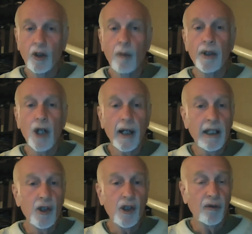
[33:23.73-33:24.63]
So
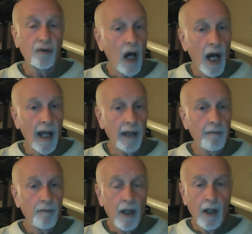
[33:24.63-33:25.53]
binoculars are fine
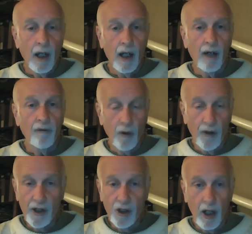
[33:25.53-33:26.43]
uh, for
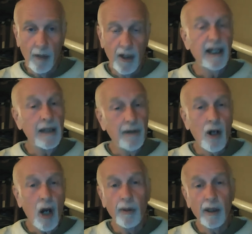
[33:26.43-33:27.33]
this object, even
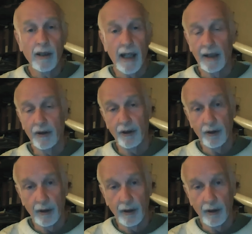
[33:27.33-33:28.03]
opera glasses.